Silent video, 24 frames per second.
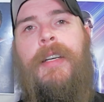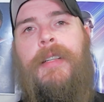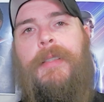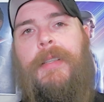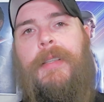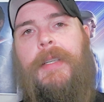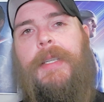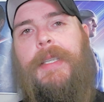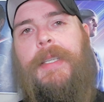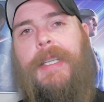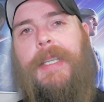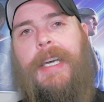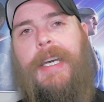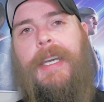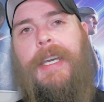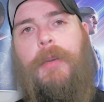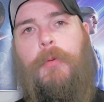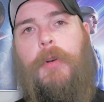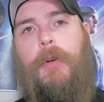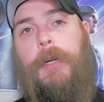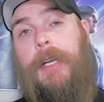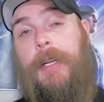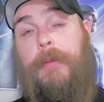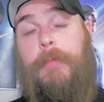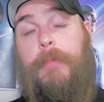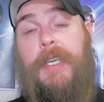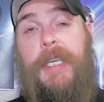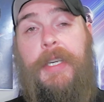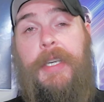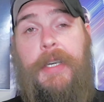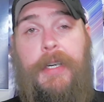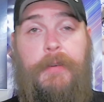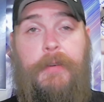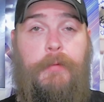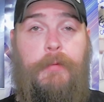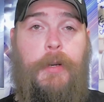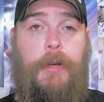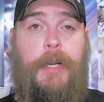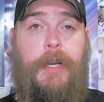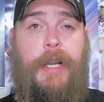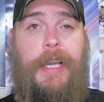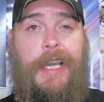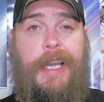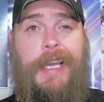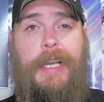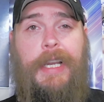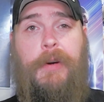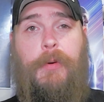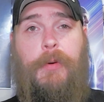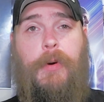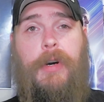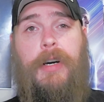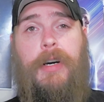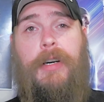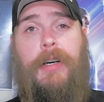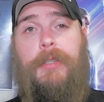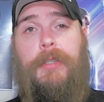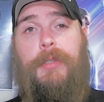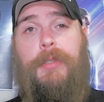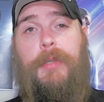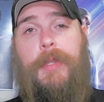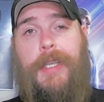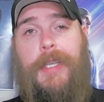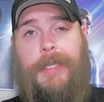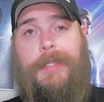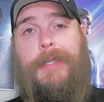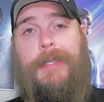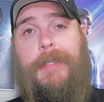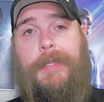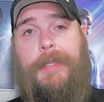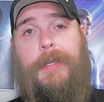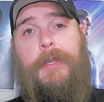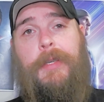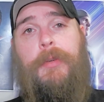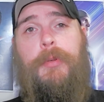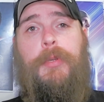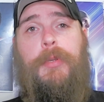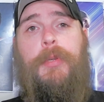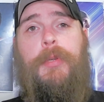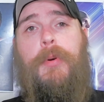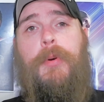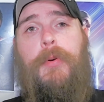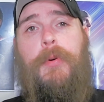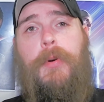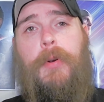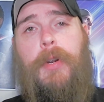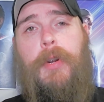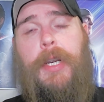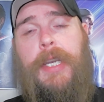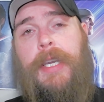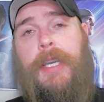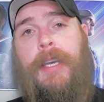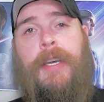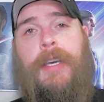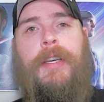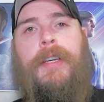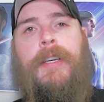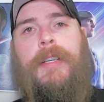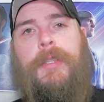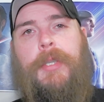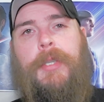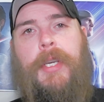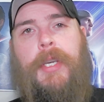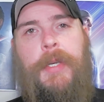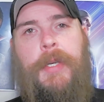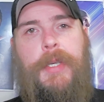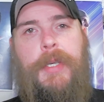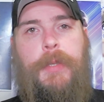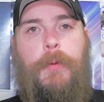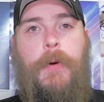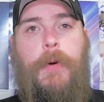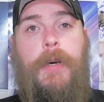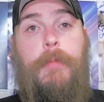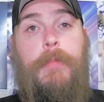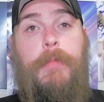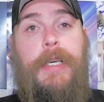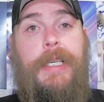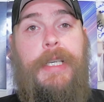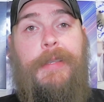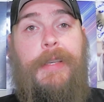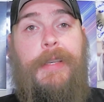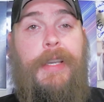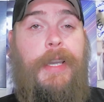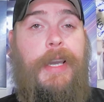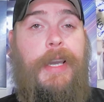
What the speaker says: Today we're going to be covering Anna Walshe. This is a new story. She just went missing